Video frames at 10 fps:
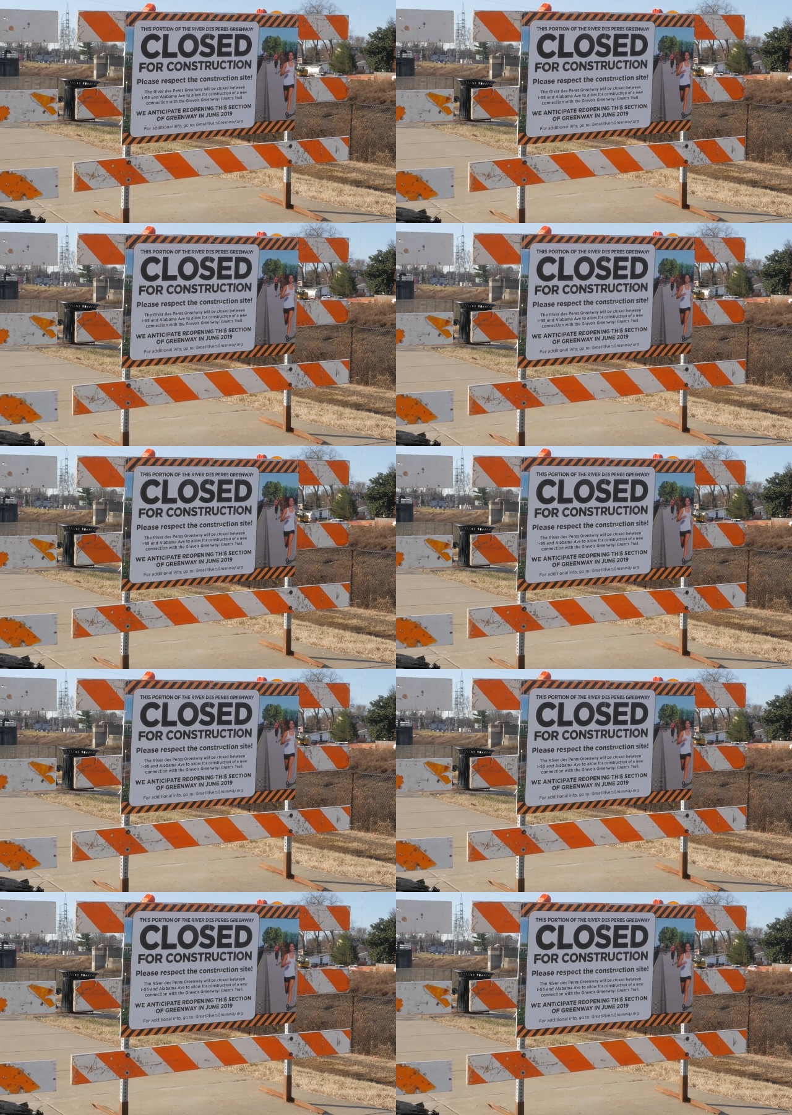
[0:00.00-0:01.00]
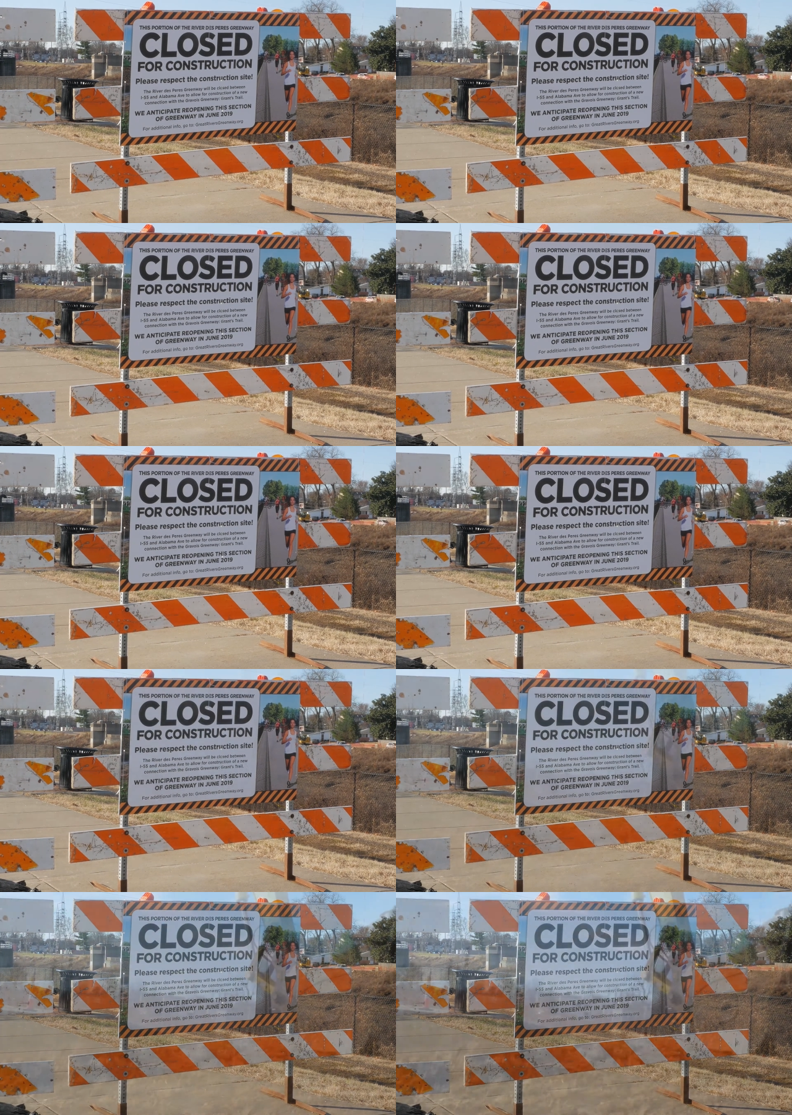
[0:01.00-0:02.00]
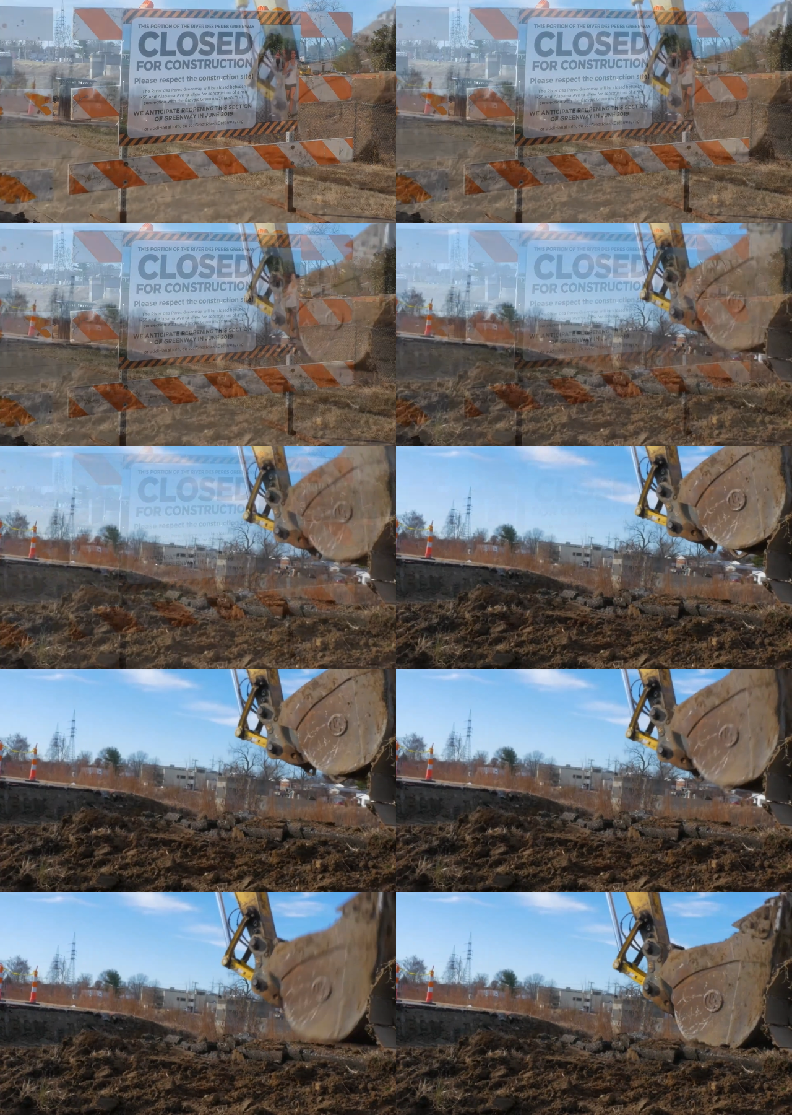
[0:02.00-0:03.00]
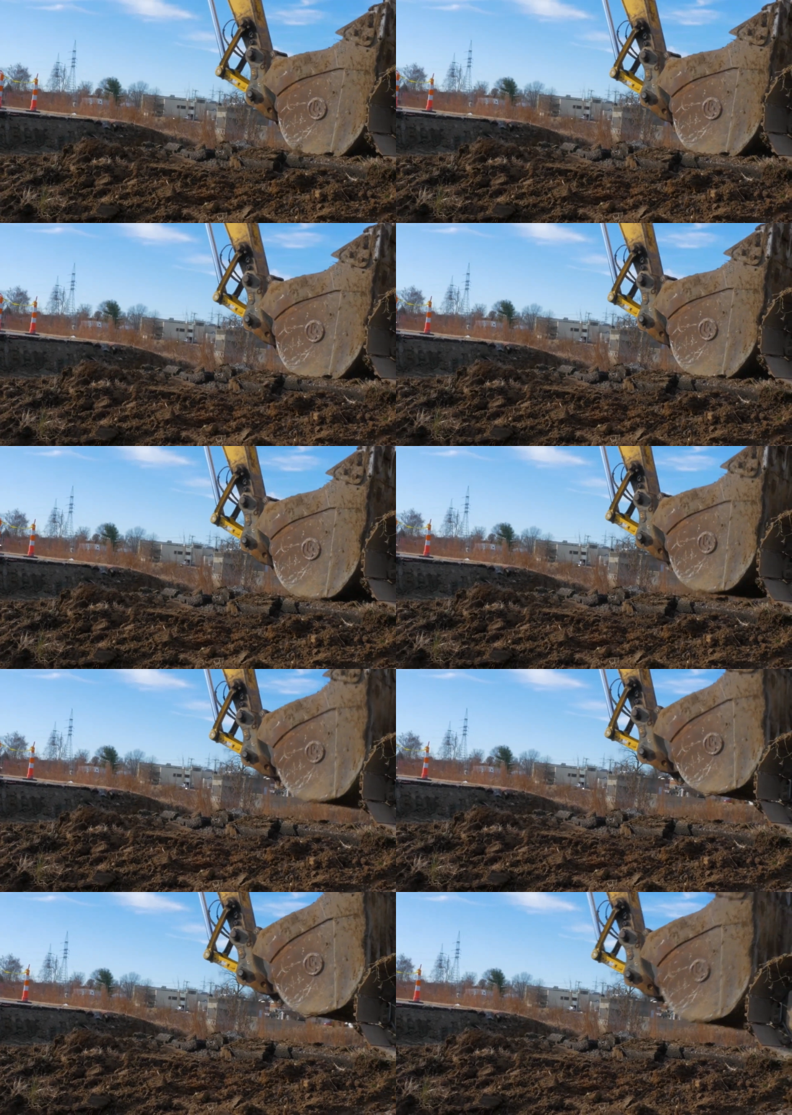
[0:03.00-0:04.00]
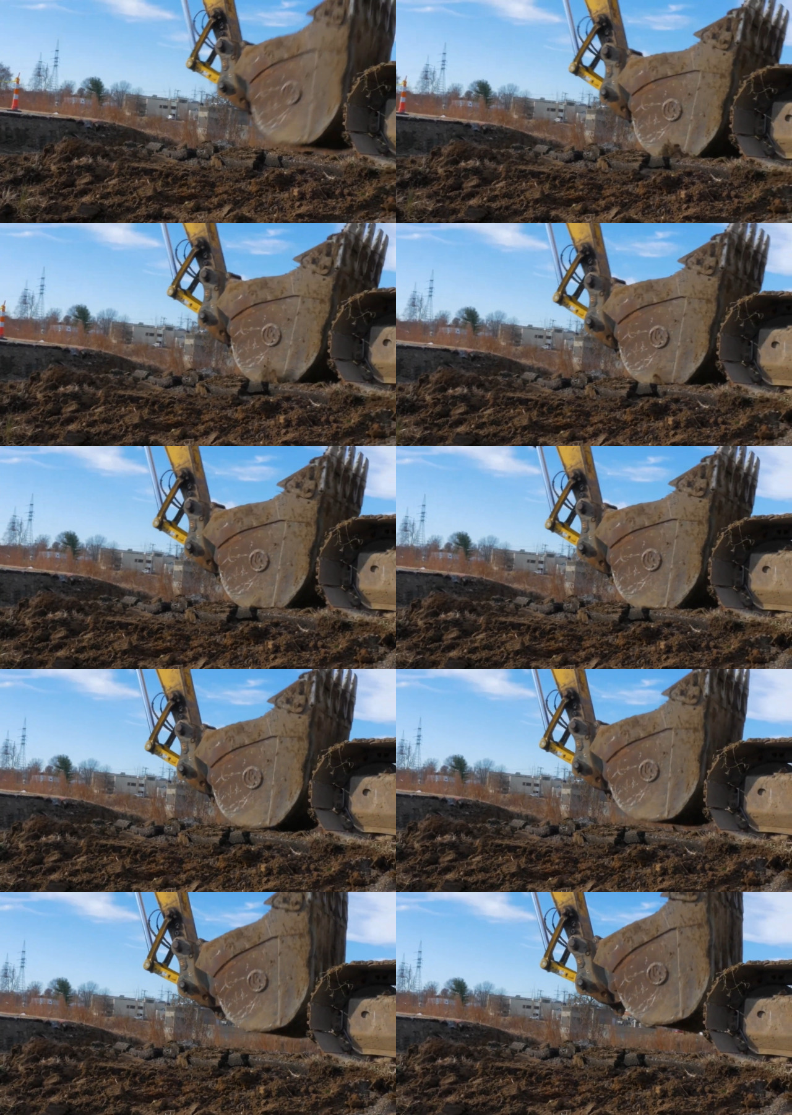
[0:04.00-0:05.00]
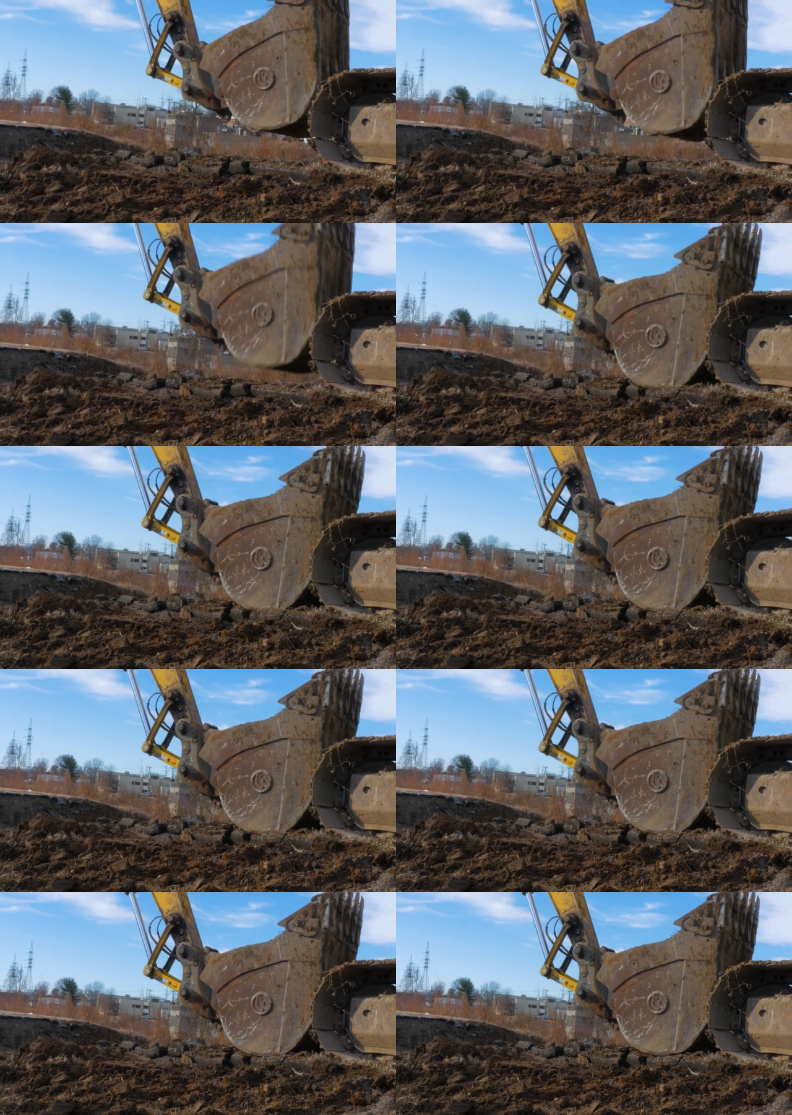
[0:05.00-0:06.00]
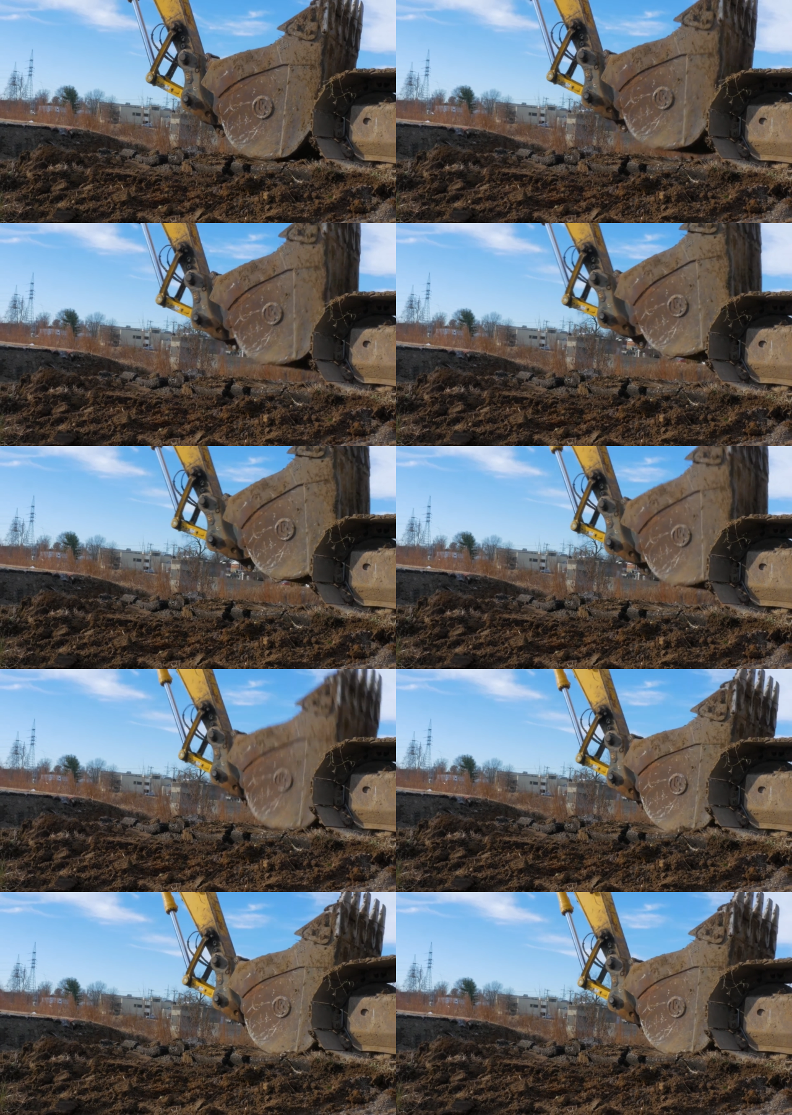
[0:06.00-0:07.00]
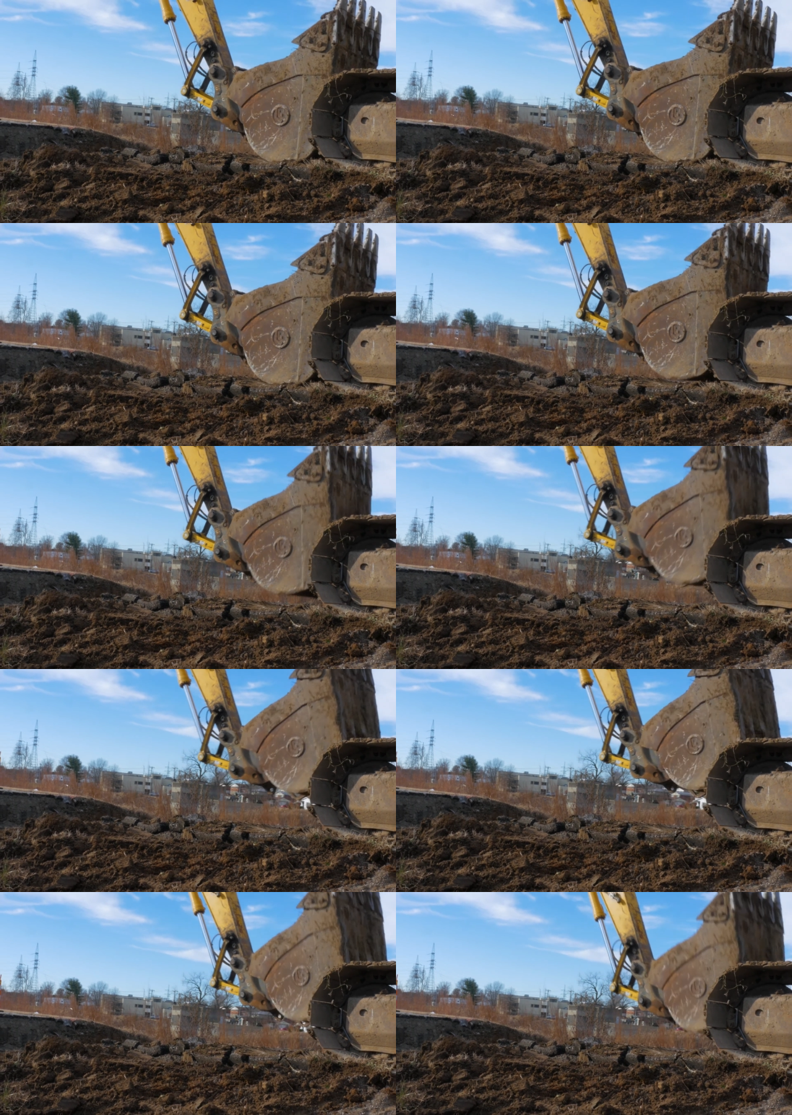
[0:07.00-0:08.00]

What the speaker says: [unreadable: no face in view]